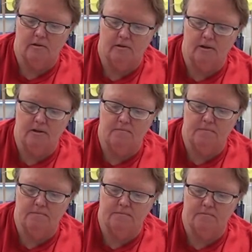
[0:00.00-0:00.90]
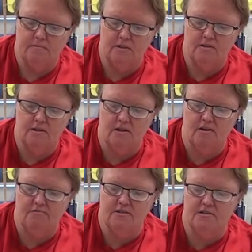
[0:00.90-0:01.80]
All right, just
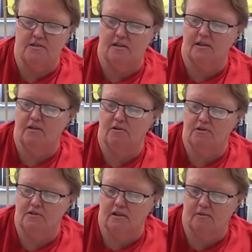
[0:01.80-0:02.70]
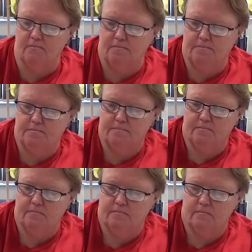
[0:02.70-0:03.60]
enough to stick. It'll stick.
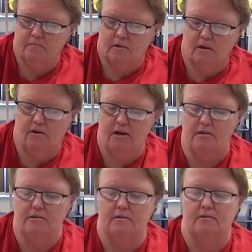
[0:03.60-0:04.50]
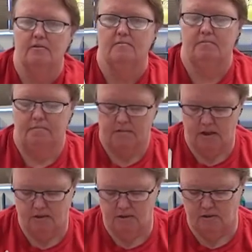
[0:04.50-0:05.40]
All right,
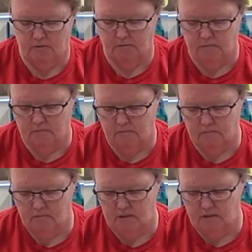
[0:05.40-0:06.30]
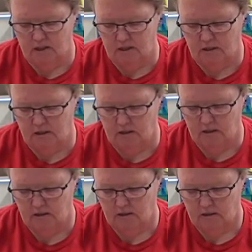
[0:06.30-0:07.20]
got your stick,
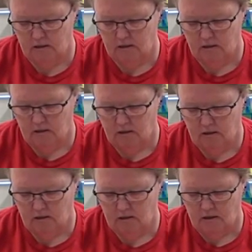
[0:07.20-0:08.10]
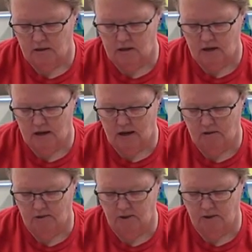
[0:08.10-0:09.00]
and
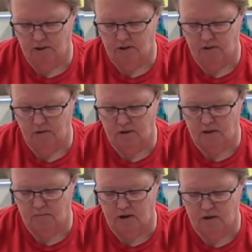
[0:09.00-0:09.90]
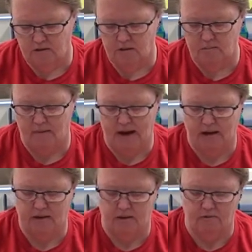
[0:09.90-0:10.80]
now you're gonna glue him onto the
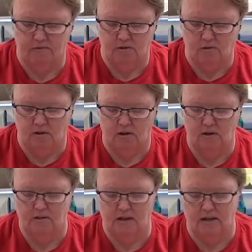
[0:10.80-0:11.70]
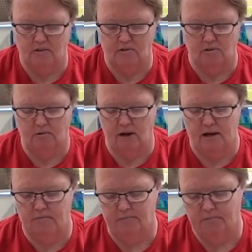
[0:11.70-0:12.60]
back of your dinosaur,
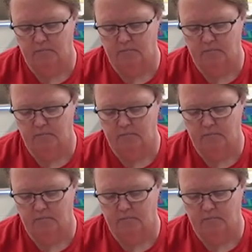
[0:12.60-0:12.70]
right?